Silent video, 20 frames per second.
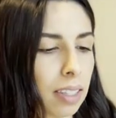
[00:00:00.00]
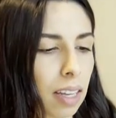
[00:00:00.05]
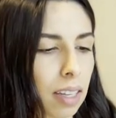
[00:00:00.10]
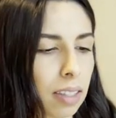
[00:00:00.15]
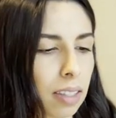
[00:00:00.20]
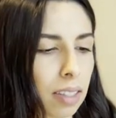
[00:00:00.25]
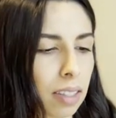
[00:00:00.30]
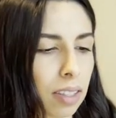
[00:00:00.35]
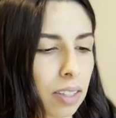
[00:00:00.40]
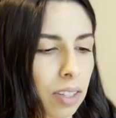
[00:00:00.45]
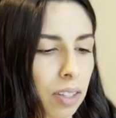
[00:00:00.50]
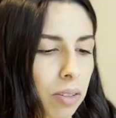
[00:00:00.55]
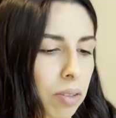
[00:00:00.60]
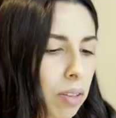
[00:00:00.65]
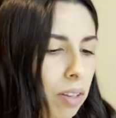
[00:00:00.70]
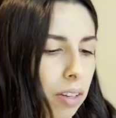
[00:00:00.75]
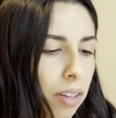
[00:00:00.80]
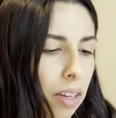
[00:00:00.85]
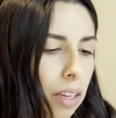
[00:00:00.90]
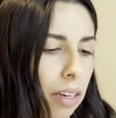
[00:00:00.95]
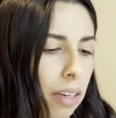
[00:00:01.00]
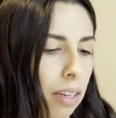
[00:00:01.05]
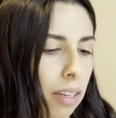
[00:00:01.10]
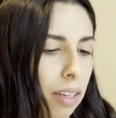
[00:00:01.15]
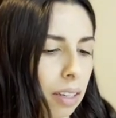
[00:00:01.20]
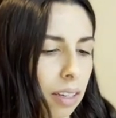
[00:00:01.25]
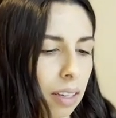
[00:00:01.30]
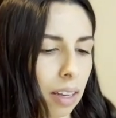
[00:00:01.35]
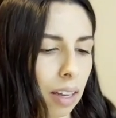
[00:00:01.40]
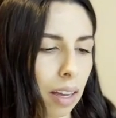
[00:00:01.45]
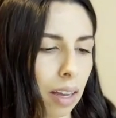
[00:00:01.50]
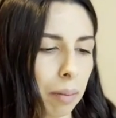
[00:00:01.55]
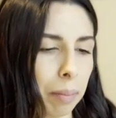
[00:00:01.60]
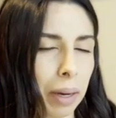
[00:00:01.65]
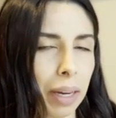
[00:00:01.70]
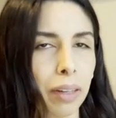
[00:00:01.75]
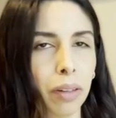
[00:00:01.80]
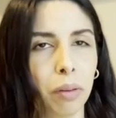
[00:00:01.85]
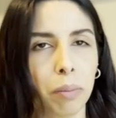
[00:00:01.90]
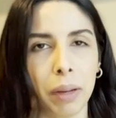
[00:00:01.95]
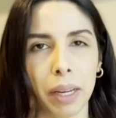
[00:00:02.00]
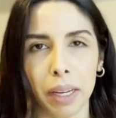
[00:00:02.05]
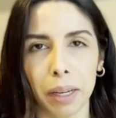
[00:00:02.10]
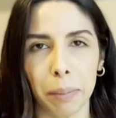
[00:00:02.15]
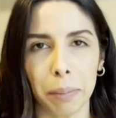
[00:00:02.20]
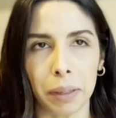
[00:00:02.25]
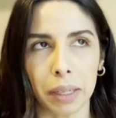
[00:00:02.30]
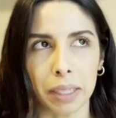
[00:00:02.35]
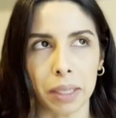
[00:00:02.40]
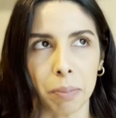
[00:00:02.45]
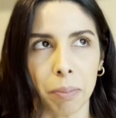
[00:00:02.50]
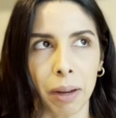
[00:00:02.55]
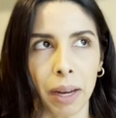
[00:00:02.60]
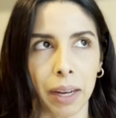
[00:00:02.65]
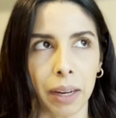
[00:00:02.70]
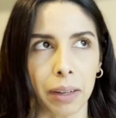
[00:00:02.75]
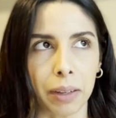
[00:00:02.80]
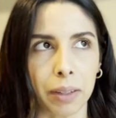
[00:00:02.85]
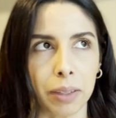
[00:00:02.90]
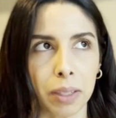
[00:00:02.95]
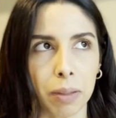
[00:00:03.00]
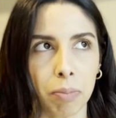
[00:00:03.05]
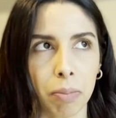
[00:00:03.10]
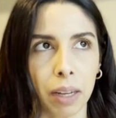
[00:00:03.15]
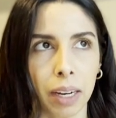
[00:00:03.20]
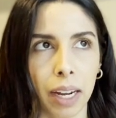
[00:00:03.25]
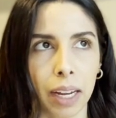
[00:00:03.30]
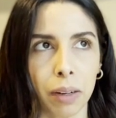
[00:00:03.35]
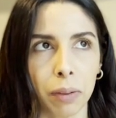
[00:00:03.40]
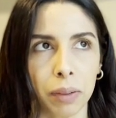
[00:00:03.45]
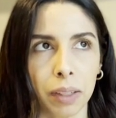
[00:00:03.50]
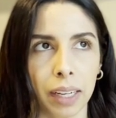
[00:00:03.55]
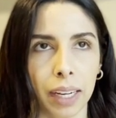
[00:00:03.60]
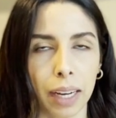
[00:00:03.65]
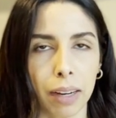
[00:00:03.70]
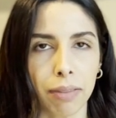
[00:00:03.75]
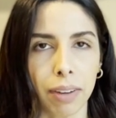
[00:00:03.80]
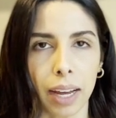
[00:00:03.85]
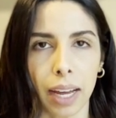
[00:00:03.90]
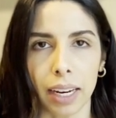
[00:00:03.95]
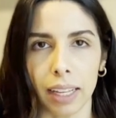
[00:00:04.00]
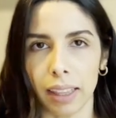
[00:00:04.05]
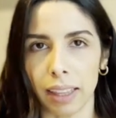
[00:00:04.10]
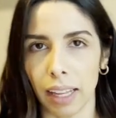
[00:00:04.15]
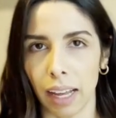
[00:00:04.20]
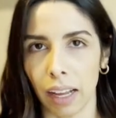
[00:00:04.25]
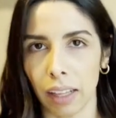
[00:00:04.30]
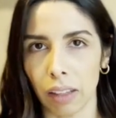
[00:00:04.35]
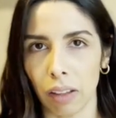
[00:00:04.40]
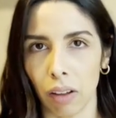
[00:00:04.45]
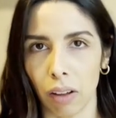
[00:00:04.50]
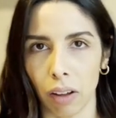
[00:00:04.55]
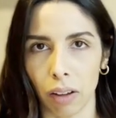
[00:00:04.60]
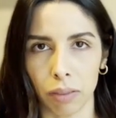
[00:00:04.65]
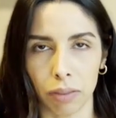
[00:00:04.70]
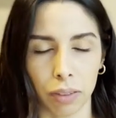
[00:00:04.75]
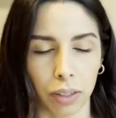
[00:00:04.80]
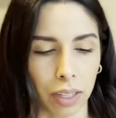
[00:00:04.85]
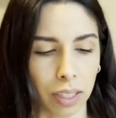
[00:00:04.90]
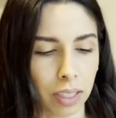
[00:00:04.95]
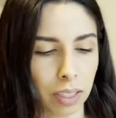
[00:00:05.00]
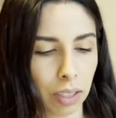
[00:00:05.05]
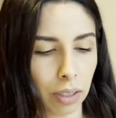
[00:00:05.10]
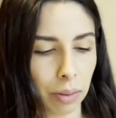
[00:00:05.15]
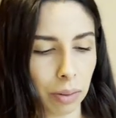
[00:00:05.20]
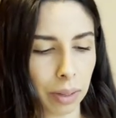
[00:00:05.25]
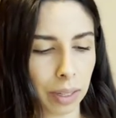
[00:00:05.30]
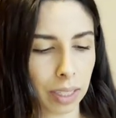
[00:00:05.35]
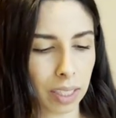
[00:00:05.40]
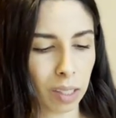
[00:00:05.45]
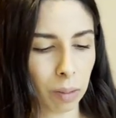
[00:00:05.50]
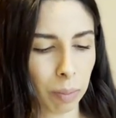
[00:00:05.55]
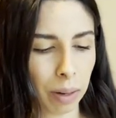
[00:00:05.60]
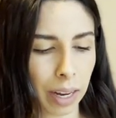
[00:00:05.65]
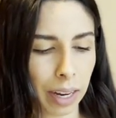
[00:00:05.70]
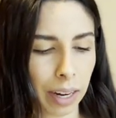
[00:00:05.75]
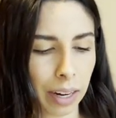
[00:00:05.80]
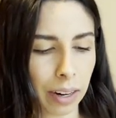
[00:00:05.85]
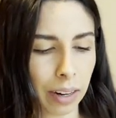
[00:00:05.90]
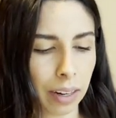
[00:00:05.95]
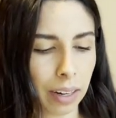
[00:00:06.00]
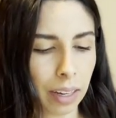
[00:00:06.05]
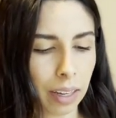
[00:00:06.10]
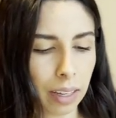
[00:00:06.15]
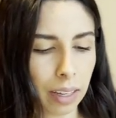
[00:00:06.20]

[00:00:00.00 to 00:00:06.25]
It's still good. I know makeup expires, but I don't think I've had it that long for it to expire.